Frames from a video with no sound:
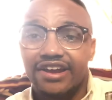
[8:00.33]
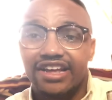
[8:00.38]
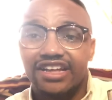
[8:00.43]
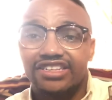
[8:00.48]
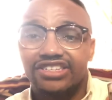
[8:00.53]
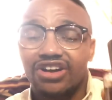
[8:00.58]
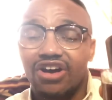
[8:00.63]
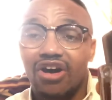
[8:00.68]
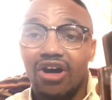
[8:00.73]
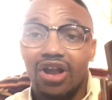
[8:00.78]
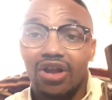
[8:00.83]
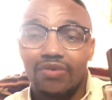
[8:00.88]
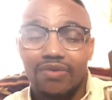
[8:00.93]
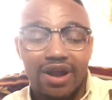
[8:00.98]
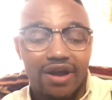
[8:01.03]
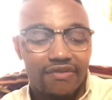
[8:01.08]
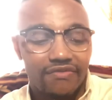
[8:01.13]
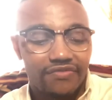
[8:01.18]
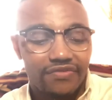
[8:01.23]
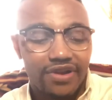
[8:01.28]
it's an
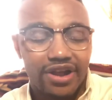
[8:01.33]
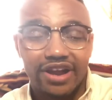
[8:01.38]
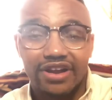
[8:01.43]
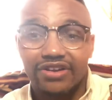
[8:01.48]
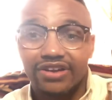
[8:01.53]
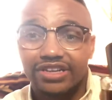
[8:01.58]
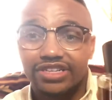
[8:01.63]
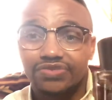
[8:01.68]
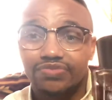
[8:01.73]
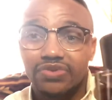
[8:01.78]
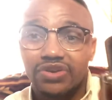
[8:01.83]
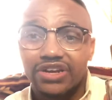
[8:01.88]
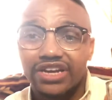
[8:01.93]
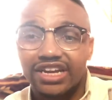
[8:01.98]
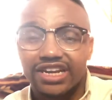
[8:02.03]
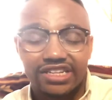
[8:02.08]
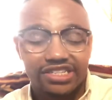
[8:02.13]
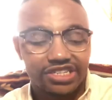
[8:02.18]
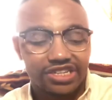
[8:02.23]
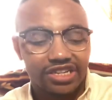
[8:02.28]
all-around fragrance. We'll
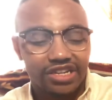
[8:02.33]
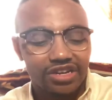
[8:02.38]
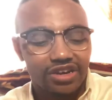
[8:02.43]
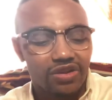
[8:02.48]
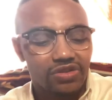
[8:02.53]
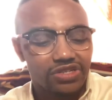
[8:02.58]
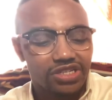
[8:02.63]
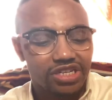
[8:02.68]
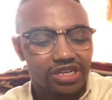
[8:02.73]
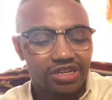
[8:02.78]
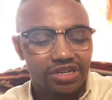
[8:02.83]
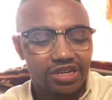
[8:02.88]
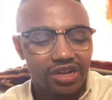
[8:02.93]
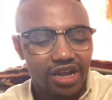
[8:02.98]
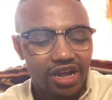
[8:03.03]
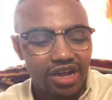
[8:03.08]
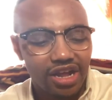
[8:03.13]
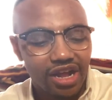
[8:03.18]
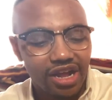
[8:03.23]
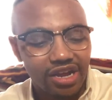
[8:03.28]
get into the notes in
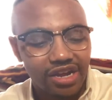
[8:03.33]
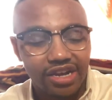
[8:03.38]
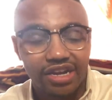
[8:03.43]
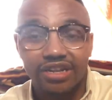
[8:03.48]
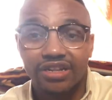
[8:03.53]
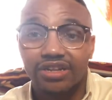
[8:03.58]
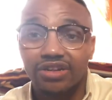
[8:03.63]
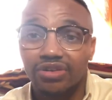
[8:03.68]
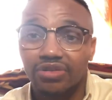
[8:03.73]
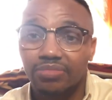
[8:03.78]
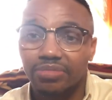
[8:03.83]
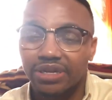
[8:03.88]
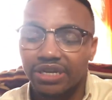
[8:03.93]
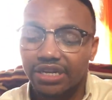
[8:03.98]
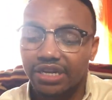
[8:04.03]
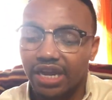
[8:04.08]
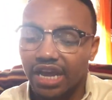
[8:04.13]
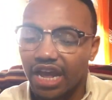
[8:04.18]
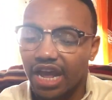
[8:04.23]
a little bit.